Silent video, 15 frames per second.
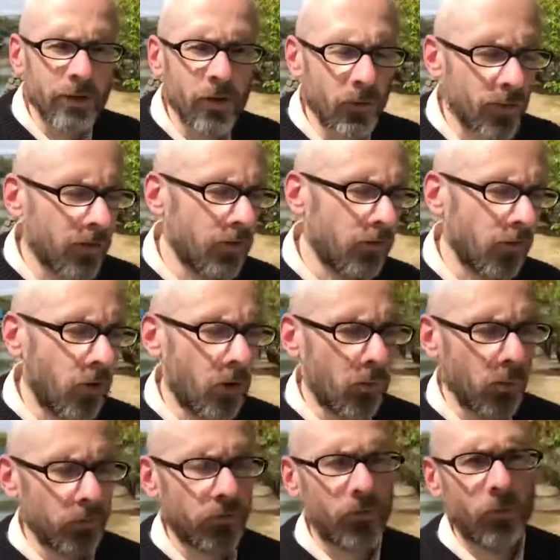I know that it's
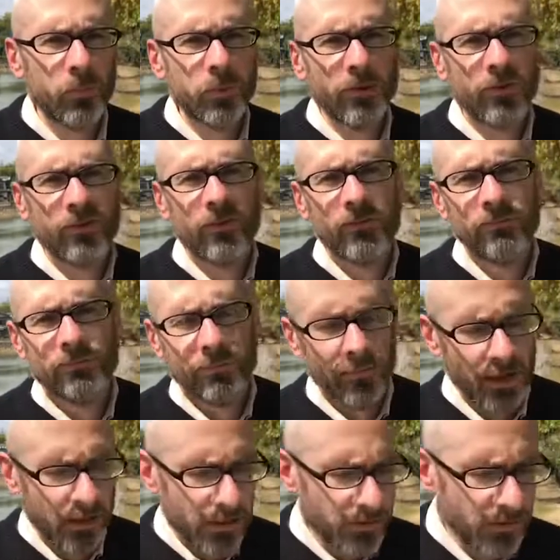almost hopeless,
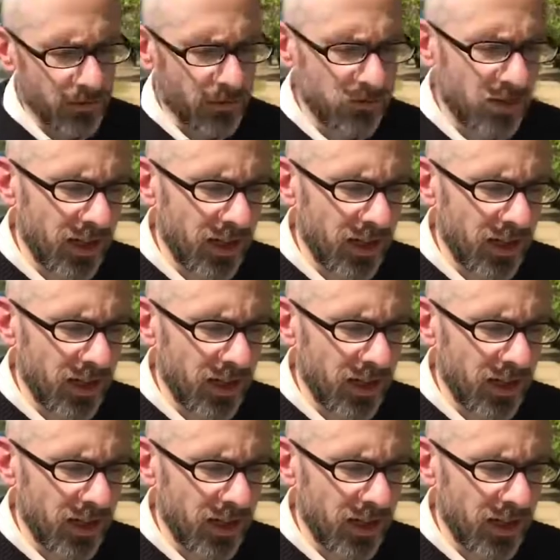that